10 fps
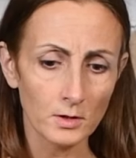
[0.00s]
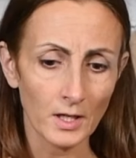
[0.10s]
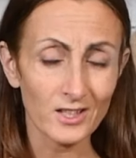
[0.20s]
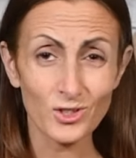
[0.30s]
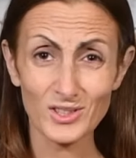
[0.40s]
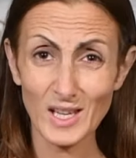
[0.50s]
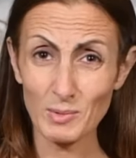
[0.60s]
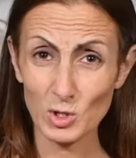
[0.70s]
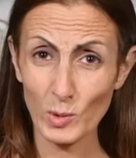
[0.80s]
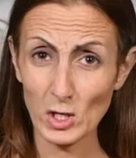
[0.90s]
I guess you could say
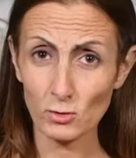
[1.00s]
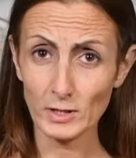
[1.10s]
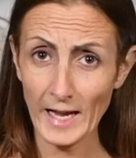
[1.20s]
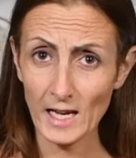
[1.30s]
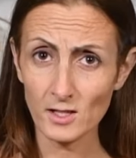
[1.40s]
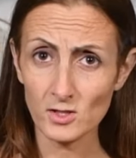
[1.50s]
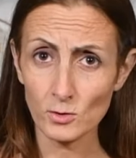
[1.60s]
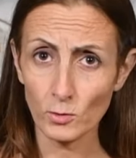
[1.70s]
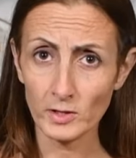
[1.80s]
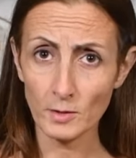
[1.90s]
between your legs
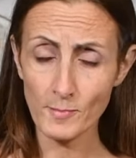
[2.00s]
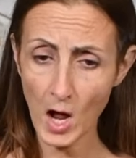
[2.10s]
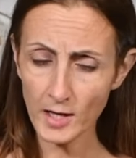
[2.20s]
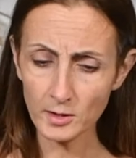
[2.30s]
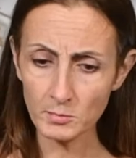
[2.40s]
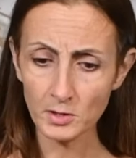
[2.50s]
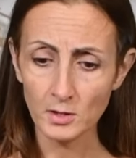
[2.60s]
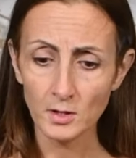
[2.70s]
or in your bottom.